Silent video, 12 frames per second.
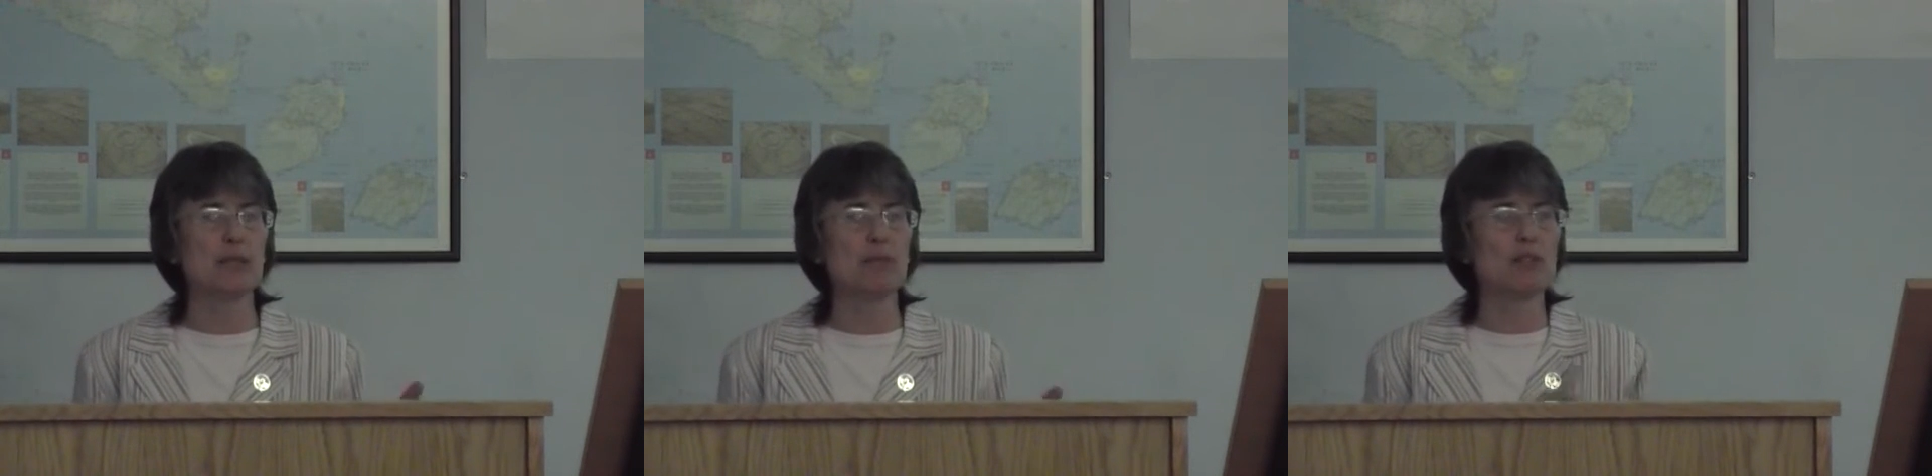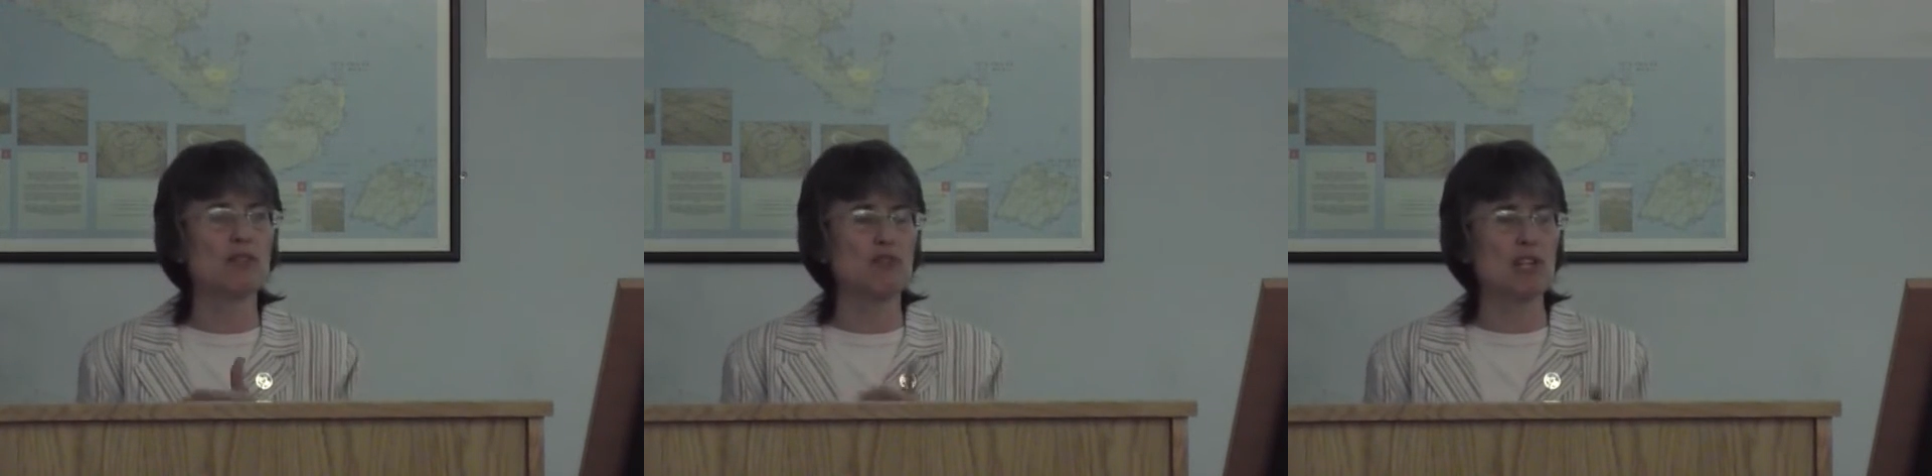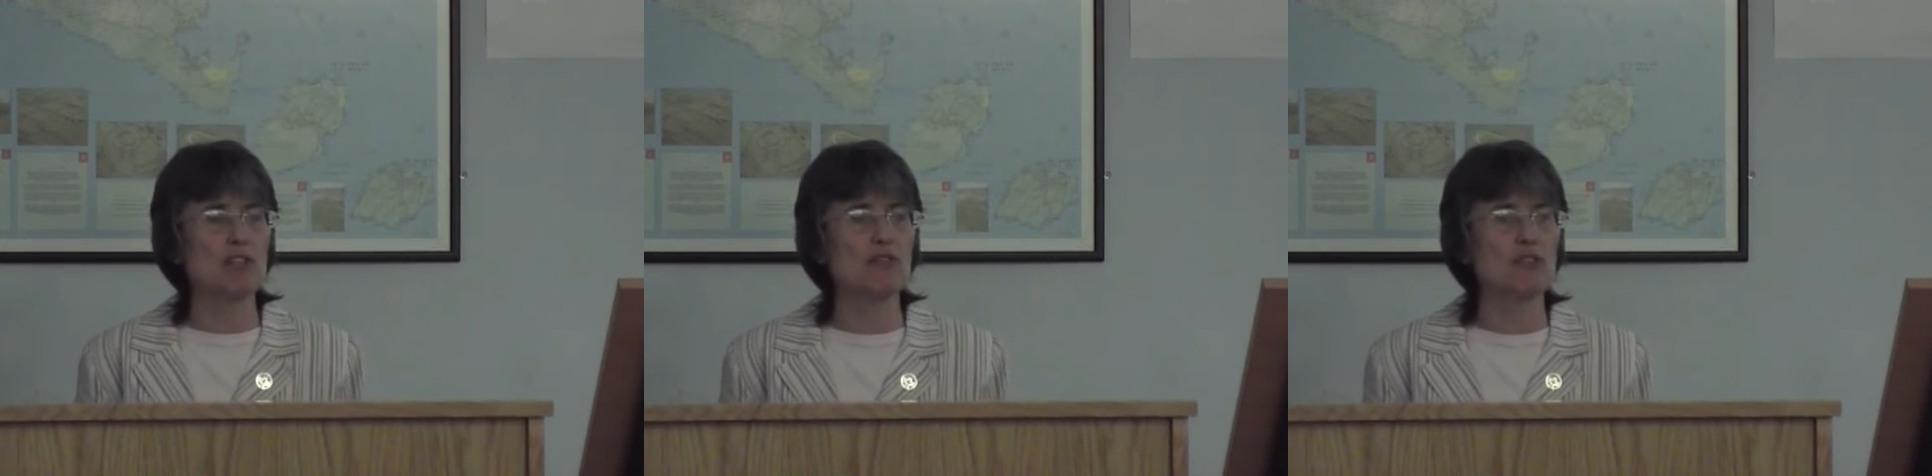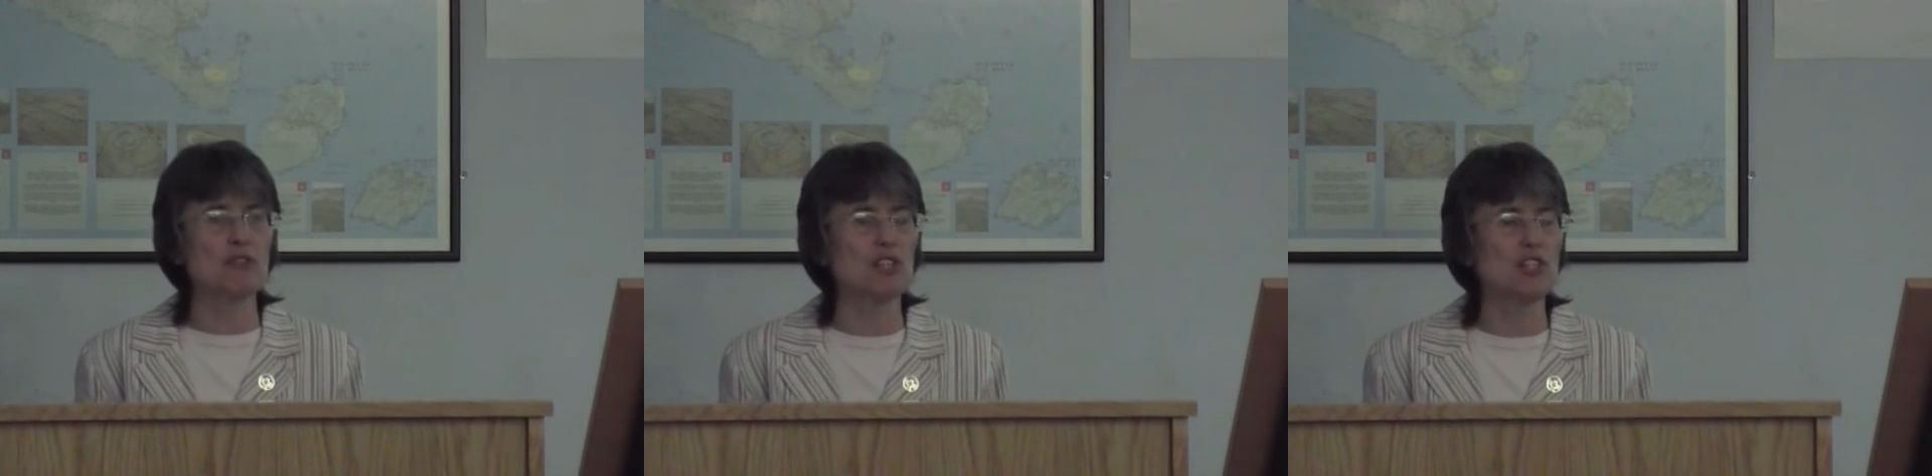
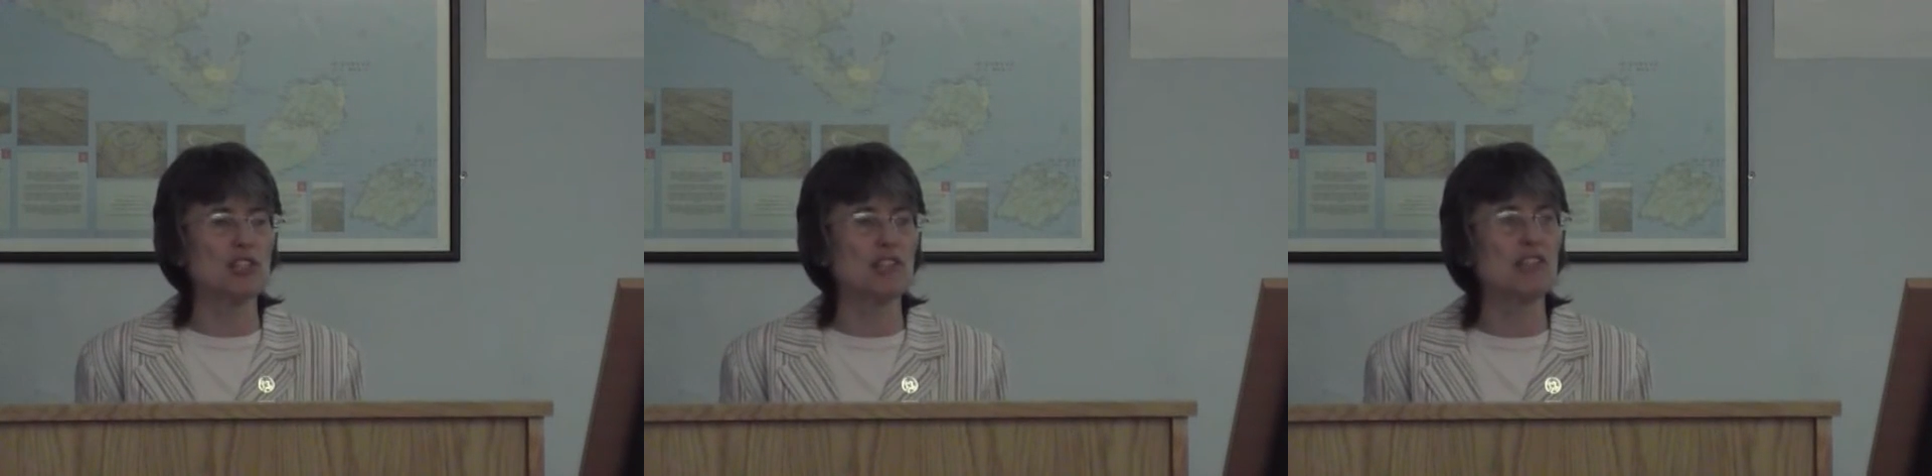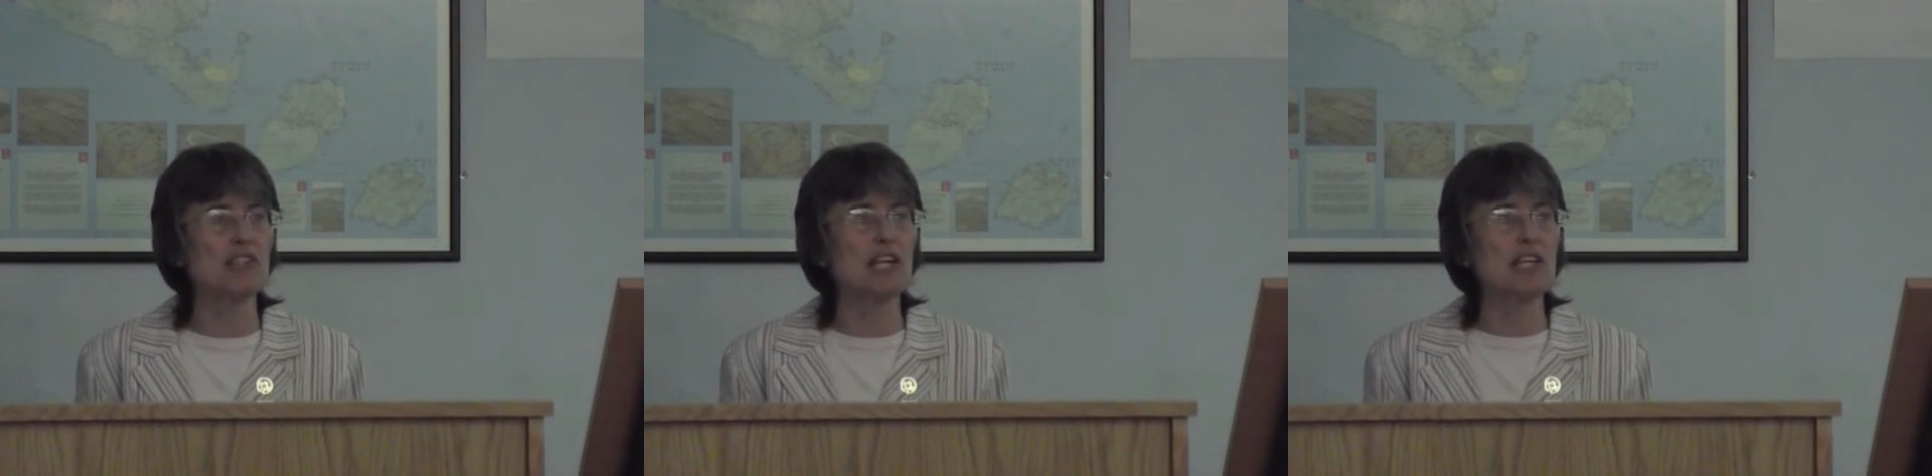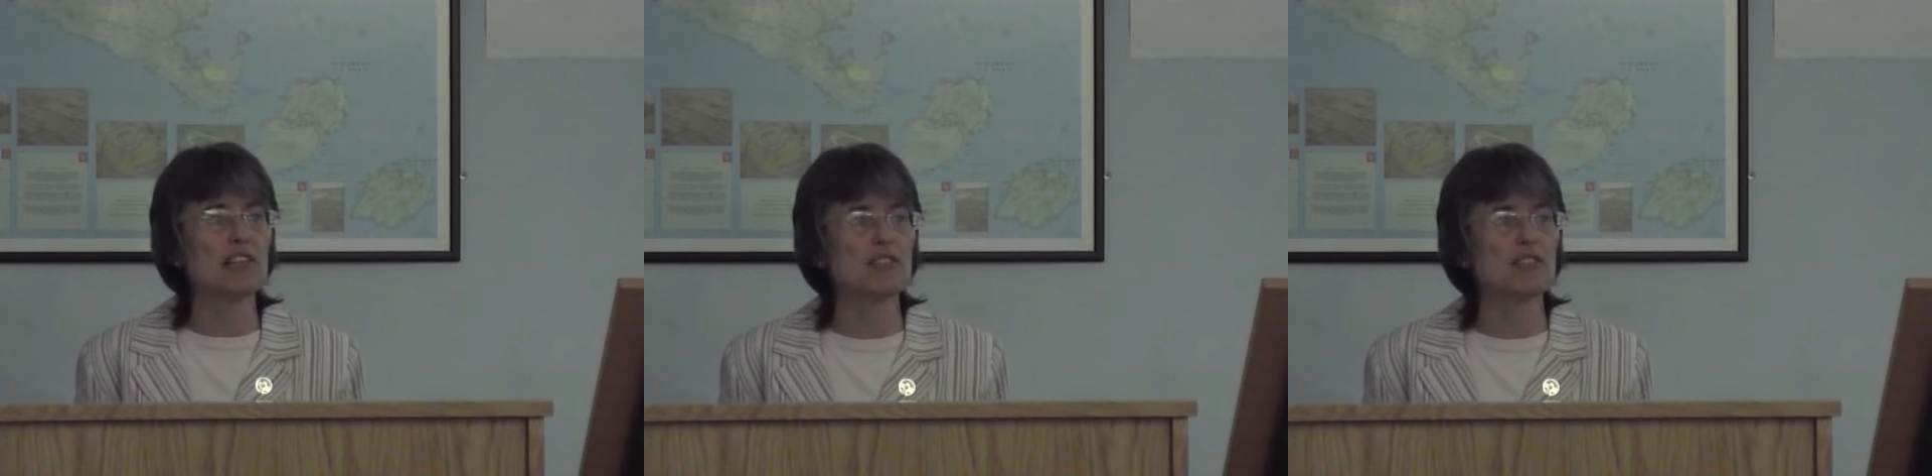administrative divisions